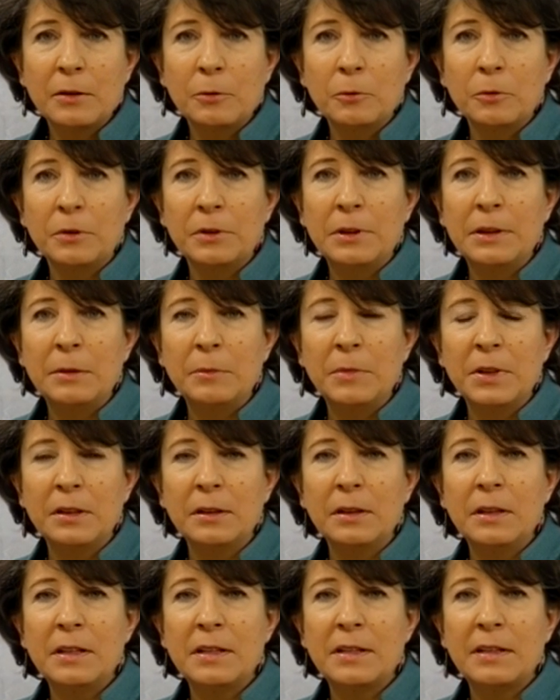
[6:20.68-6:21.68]
that were in the
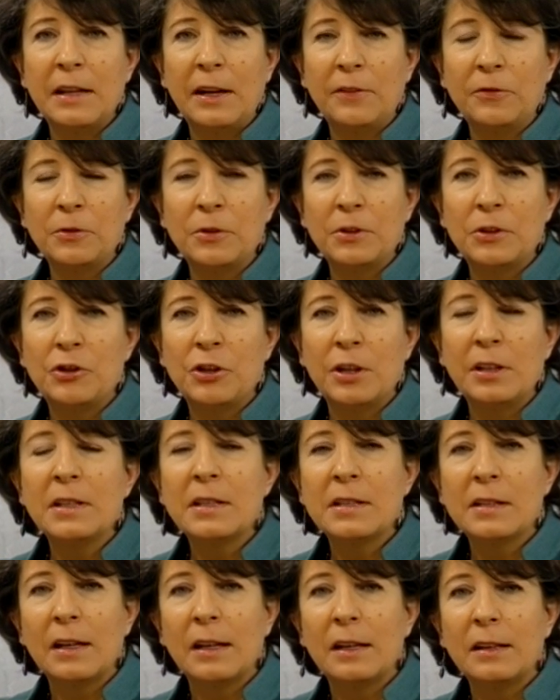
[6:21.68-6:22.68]
Middle East after the
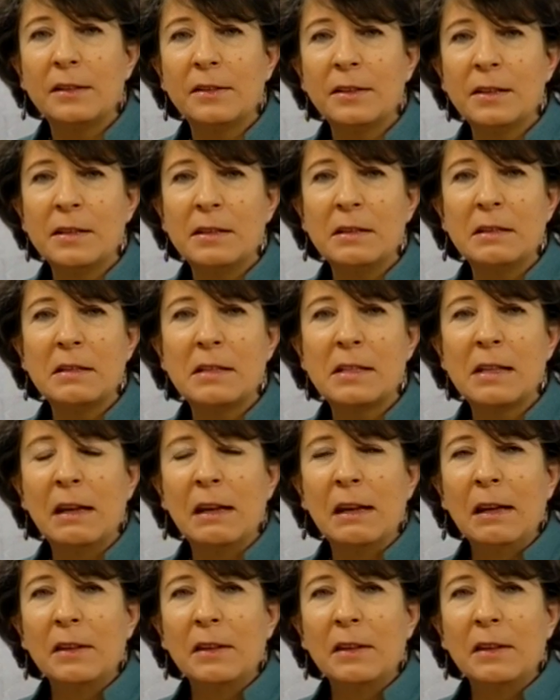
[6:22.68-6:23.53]
genocide. This is